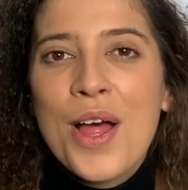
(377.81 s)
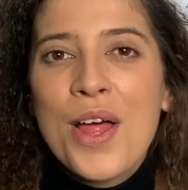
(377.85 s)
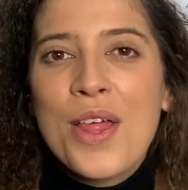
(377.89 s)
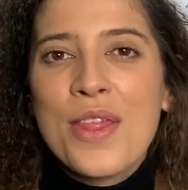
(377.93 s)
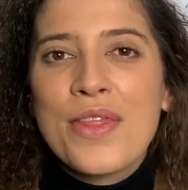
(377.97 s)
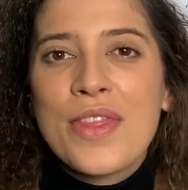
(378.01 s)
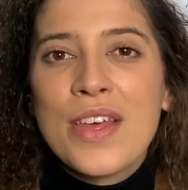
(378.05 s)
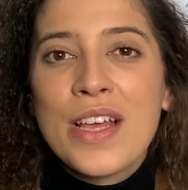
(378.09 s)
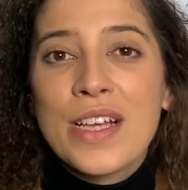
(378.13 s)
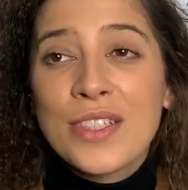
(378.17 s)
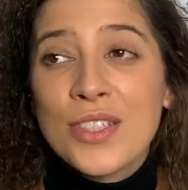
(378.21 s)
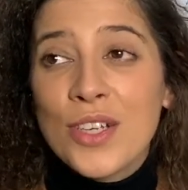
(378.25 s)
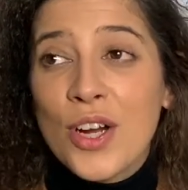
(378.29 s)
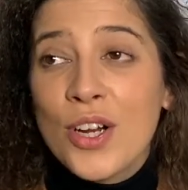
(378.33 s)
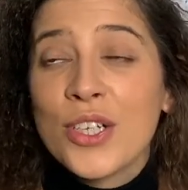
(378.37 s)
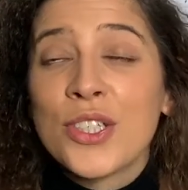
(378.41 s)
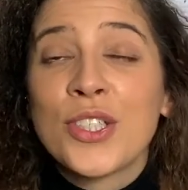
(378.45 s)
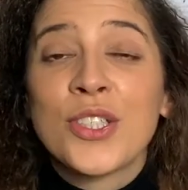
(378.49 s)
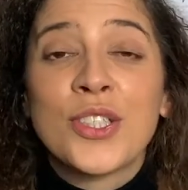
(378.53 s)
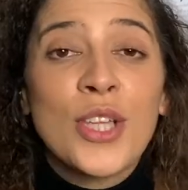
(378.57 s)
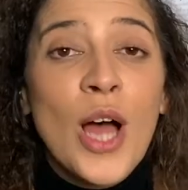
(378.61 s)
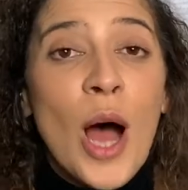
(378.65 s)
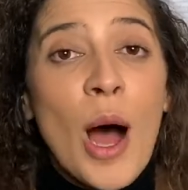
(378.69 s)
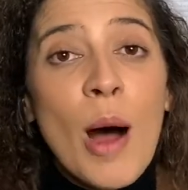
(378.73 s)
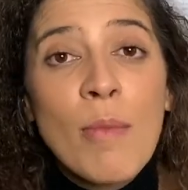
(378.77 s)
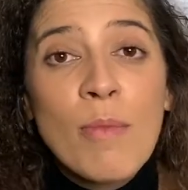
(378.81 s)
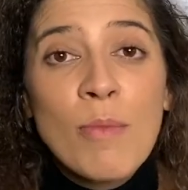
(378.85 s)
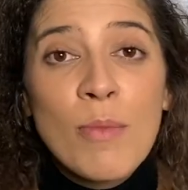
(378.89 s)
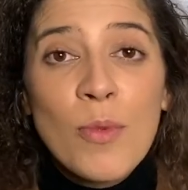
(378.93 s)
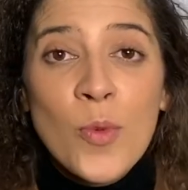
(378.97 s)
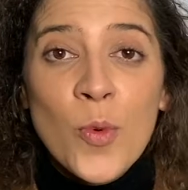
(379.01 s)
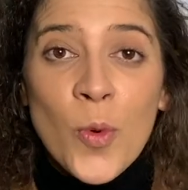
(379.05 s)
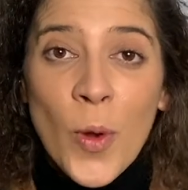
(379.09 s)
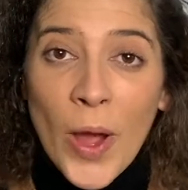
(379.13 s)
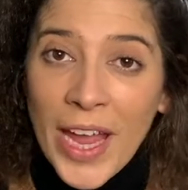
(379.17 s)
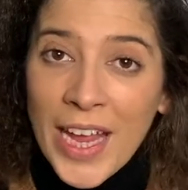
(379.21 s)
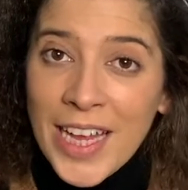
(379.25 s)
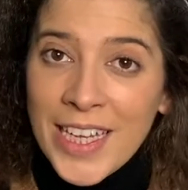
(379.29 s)
These are some
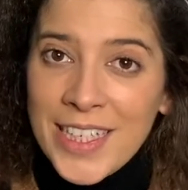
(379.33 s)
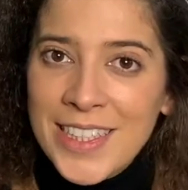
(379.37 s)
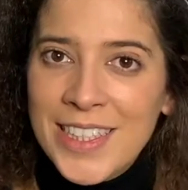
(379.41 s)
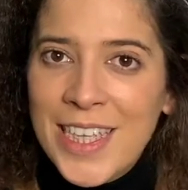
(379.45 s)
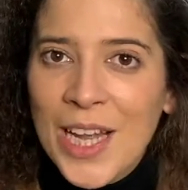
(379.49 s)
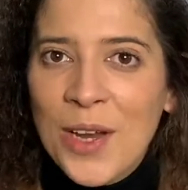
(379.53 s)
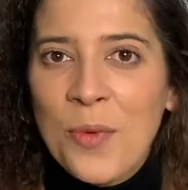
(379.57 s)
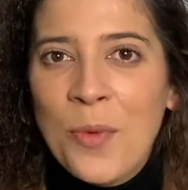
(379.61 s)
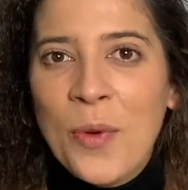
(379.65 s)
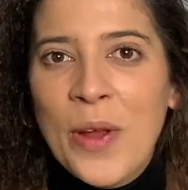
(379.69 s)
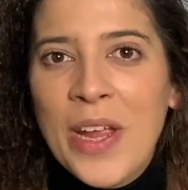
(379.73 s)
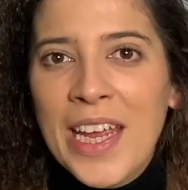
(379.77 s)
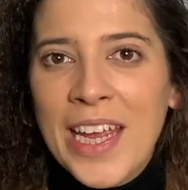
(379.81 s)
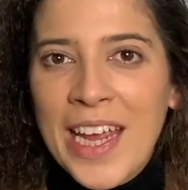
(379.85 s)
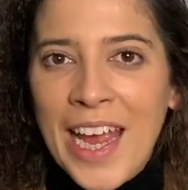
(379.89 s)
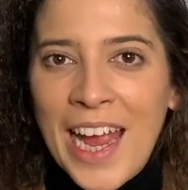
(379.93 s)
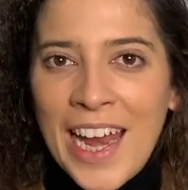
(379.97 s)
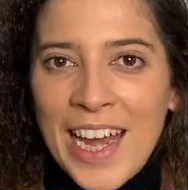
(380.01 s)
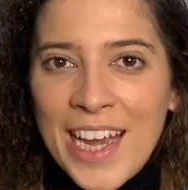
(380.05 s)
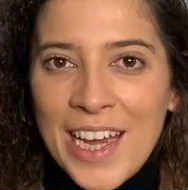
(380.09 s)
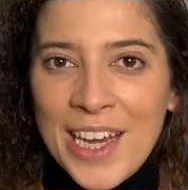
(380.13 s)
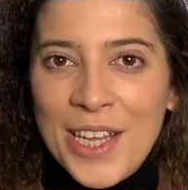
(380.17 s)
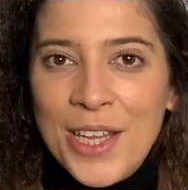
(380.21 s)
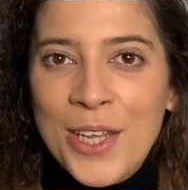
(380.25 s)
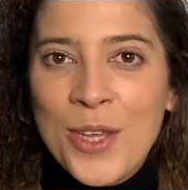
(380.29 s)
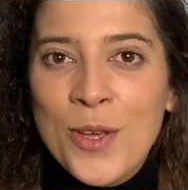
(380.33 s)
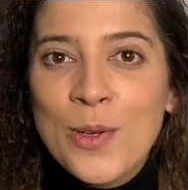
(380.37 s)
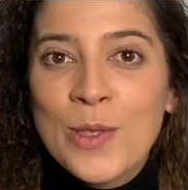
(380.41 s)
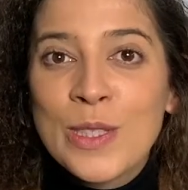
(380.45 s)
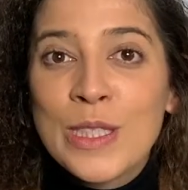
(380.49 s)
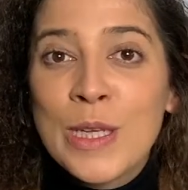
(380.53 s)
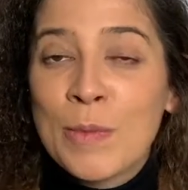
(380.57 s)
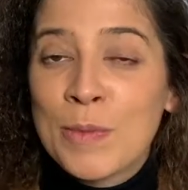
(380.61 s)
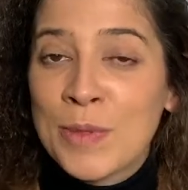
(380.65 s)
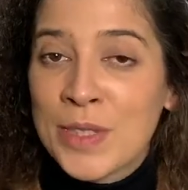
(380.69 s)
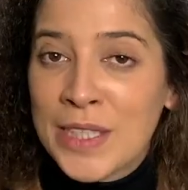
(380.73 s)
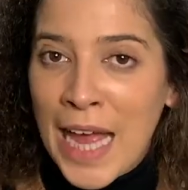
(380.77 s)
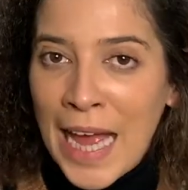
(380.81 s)
ways that we can use
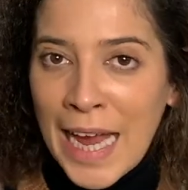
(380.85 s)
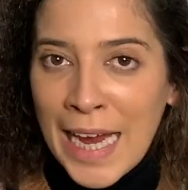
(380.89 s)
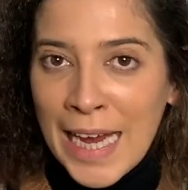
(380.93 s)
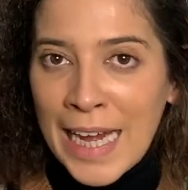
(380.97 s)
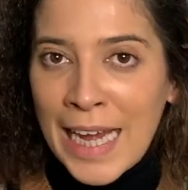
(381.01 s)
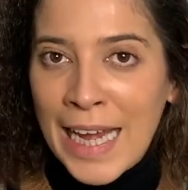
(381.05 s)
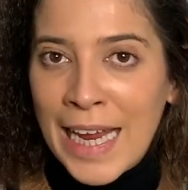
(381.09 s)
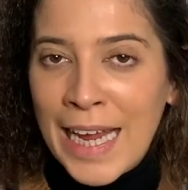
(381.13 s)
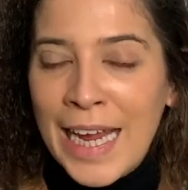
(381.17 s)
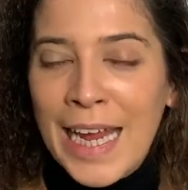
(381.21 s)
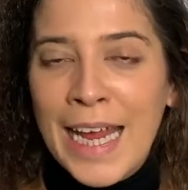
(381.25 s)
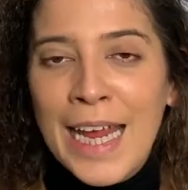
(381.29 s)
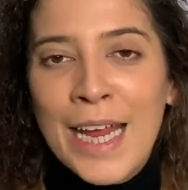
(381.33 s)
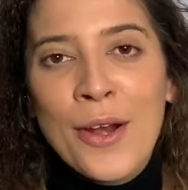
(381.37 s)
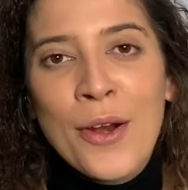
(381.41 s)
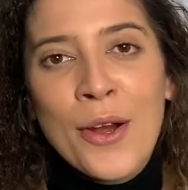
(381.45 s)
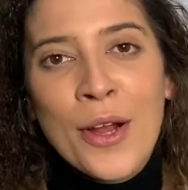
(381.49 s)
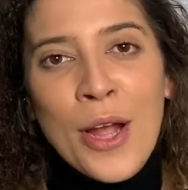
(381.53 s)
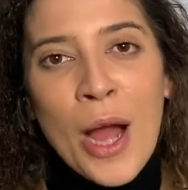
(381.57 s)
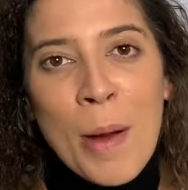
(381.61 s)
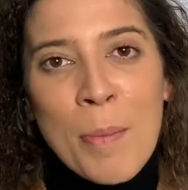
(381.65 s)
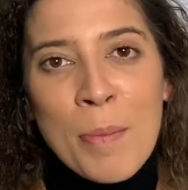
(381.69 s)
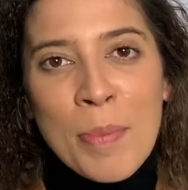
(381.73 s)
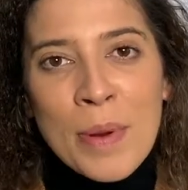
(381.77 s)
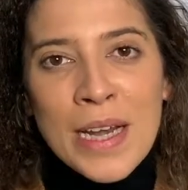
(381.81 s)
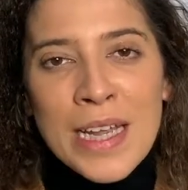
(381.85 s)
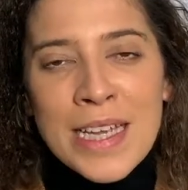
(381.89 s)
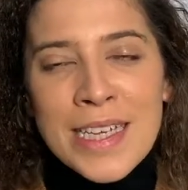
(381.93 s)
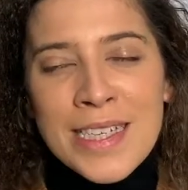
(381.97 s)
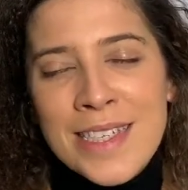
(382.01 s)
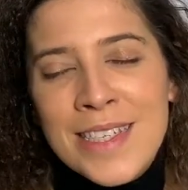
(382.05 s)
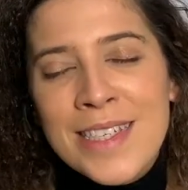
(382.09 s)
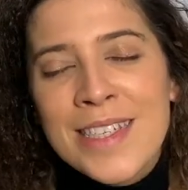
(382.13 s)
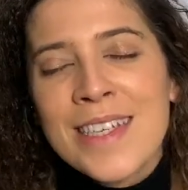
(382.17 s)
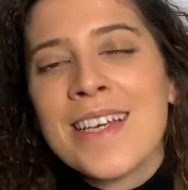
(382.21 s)
upcycling in our companies.